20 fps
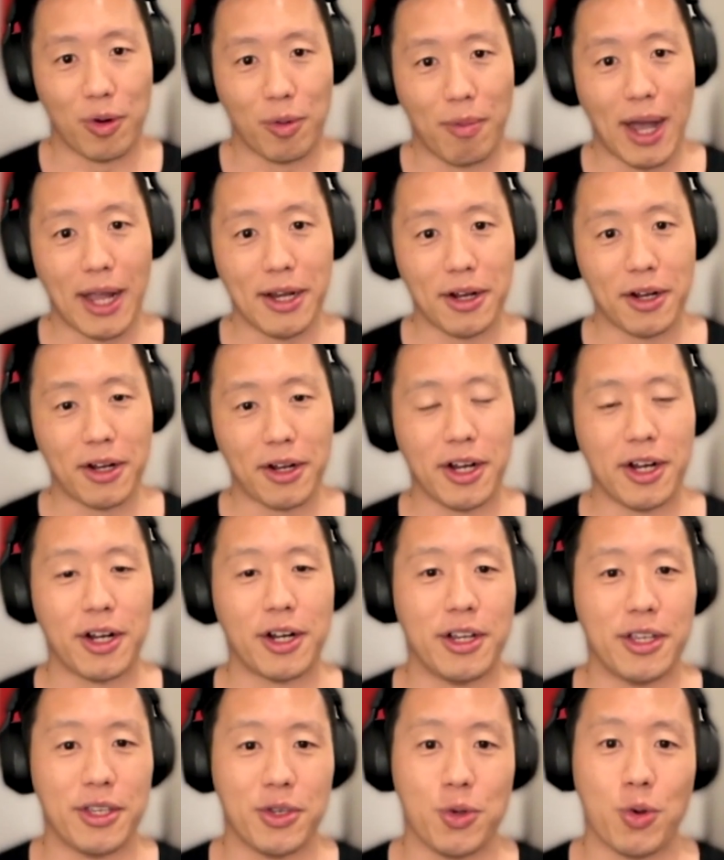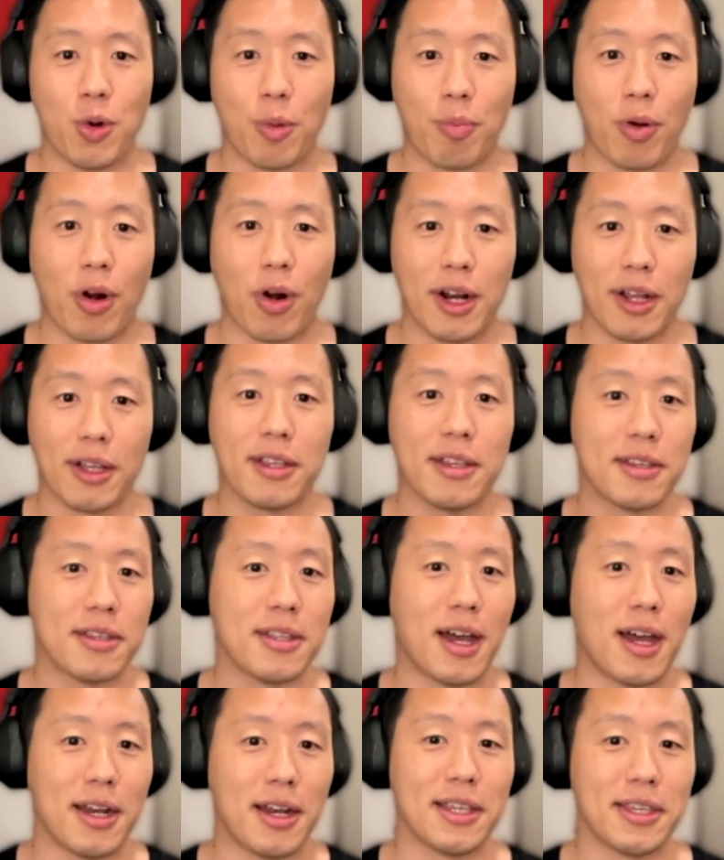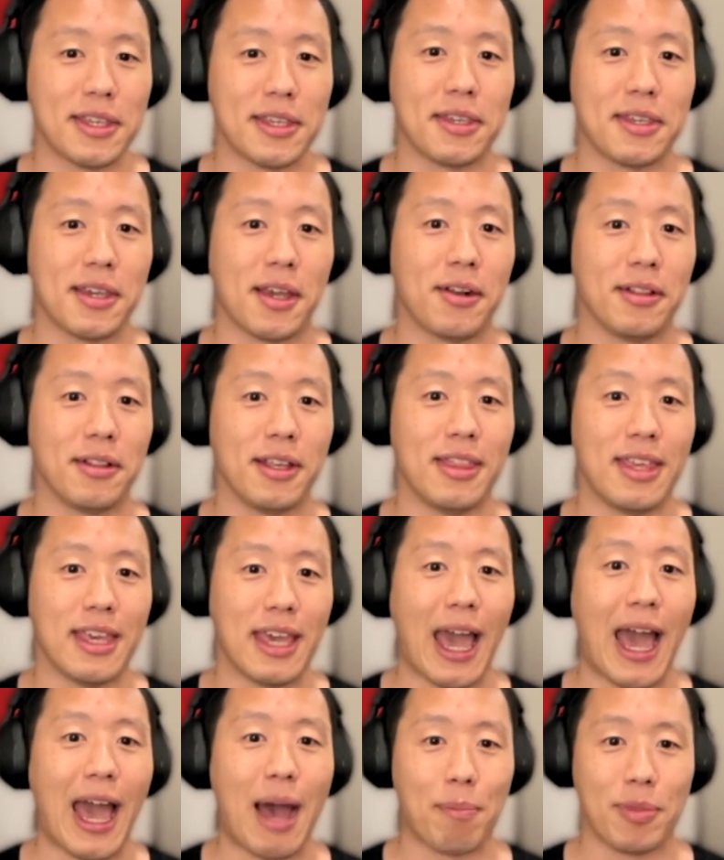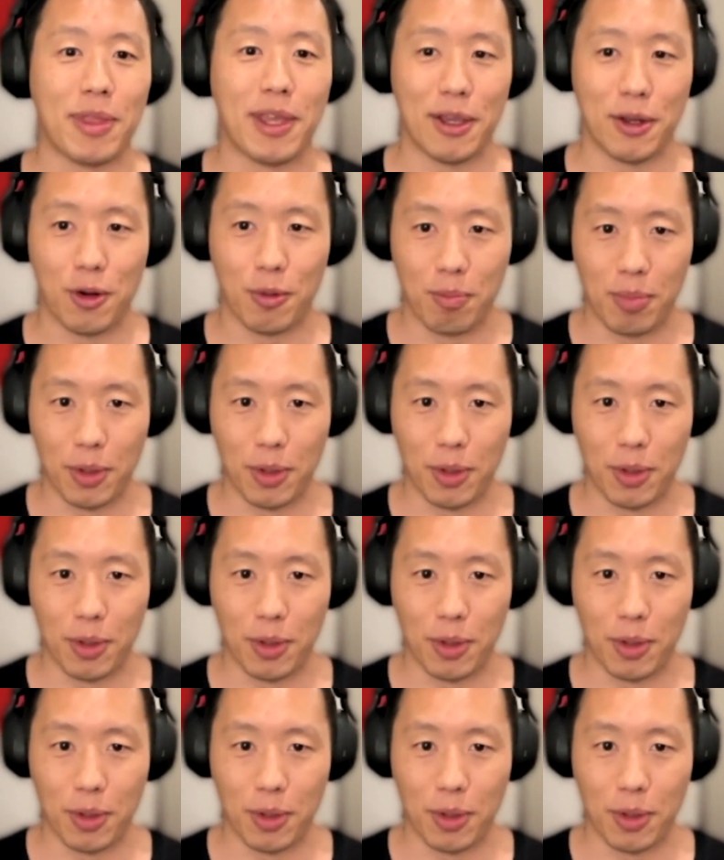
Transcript: reminder here is your product is not necessarily the app that you're